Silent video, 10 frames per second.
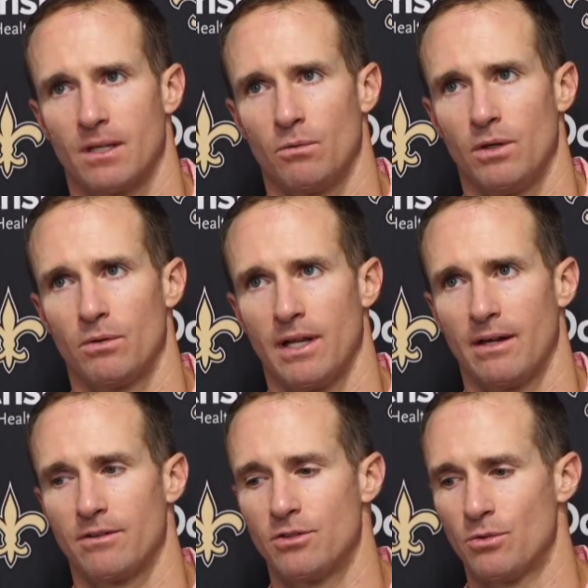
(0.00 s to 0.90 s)
we were
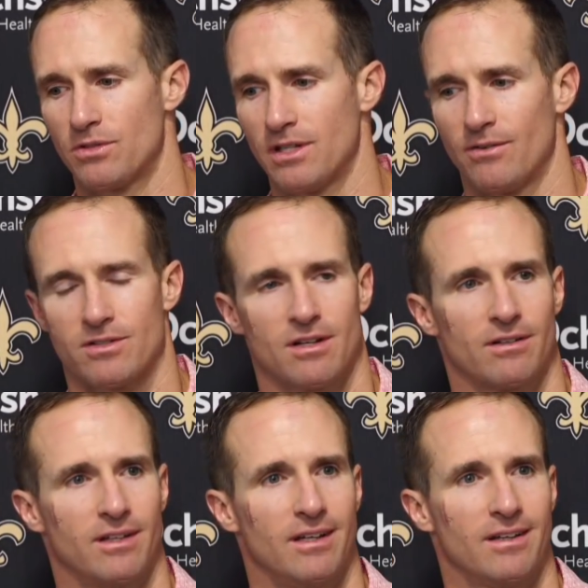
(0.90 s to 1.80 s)
down to two receivers there
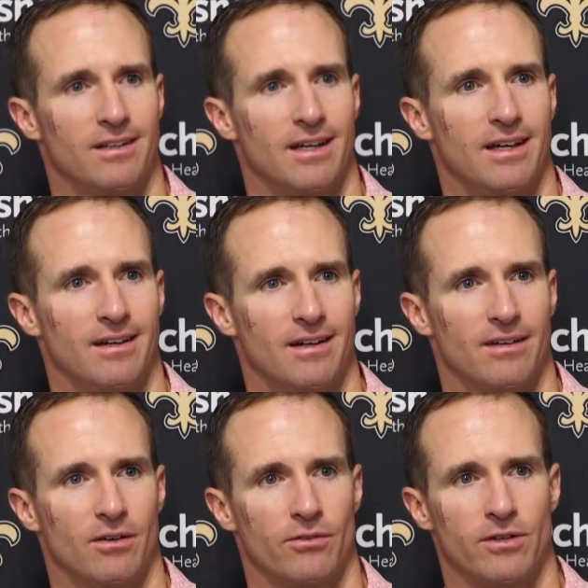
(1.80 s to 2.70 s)
at the end of the day. I
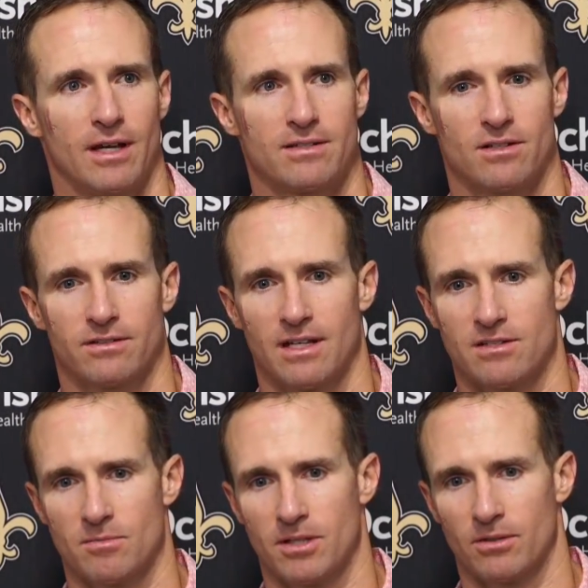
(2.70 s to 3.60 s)
don't know if you guys saw
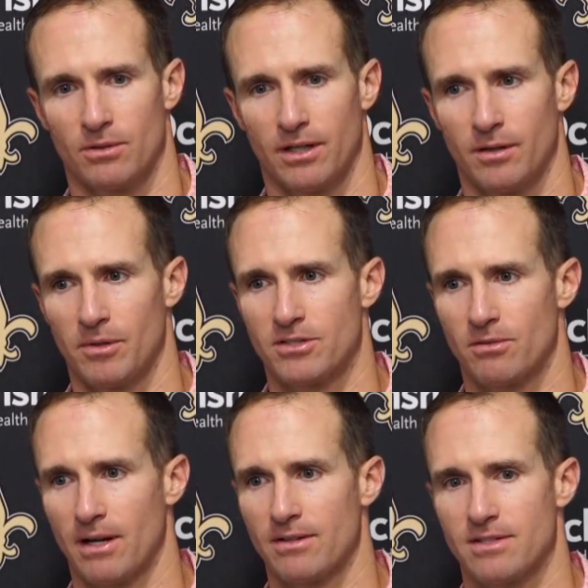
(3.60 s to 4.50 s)
Taysom Hill running a bunch
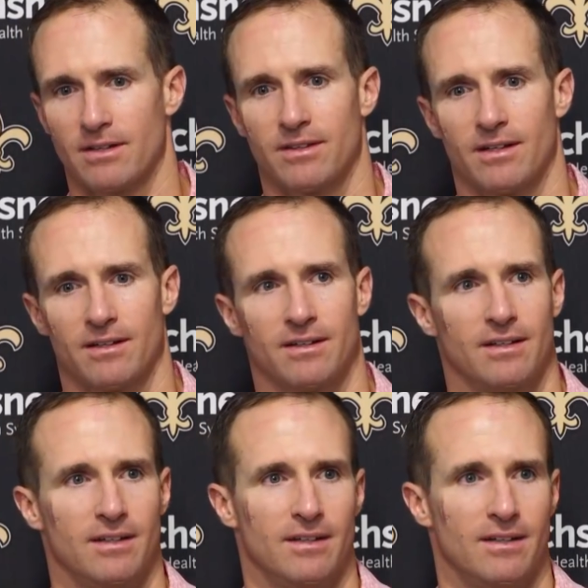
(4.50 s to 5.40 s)
of routes out there.
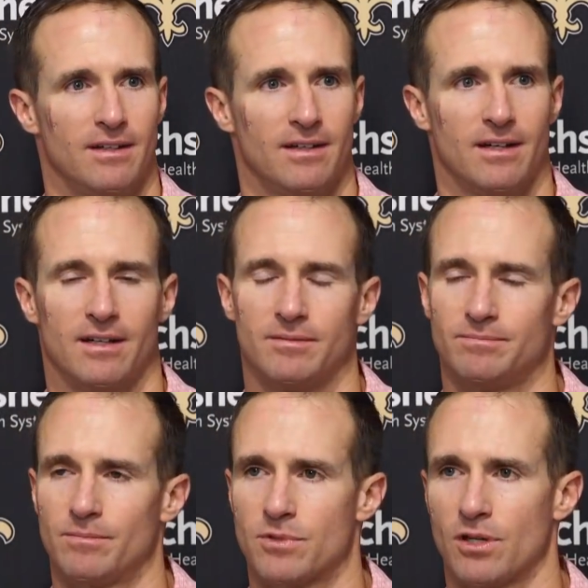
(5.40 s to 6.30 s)

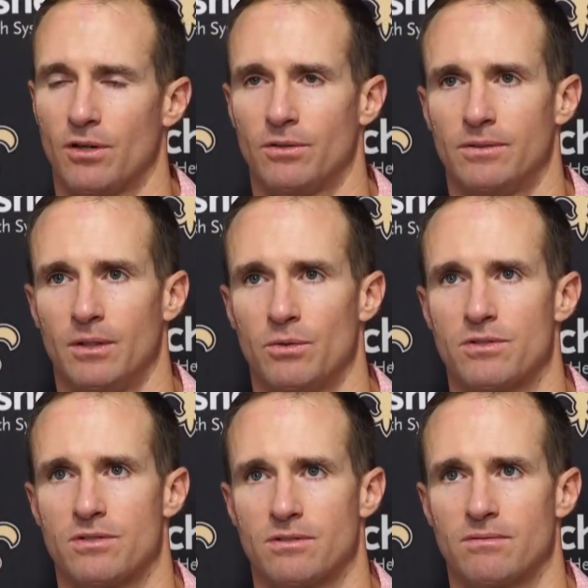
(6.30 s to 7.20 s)
So it
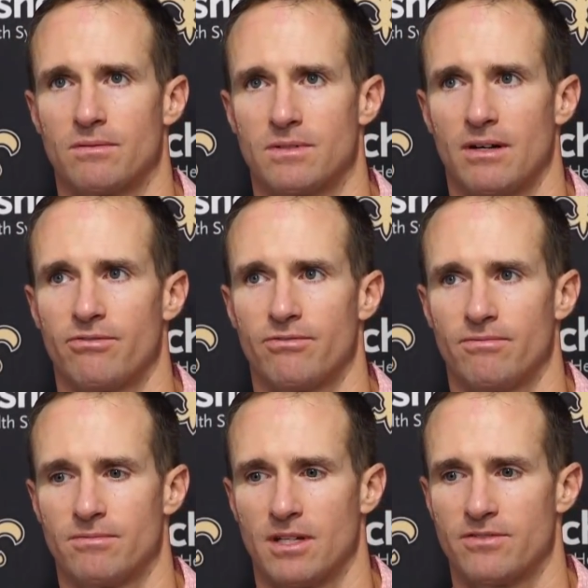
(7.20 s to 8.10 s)
was tough
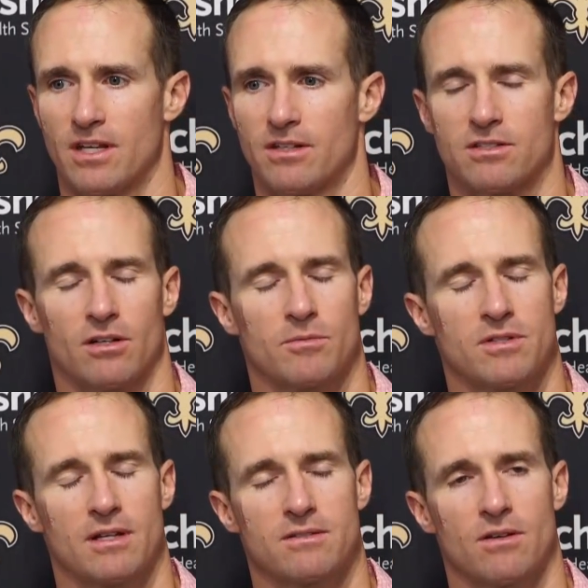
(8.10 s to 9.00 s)
set of
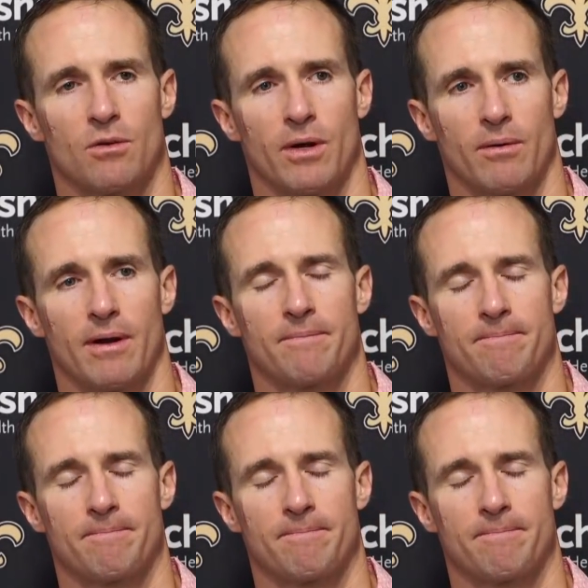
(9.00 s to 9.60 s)
circumstances all the way around.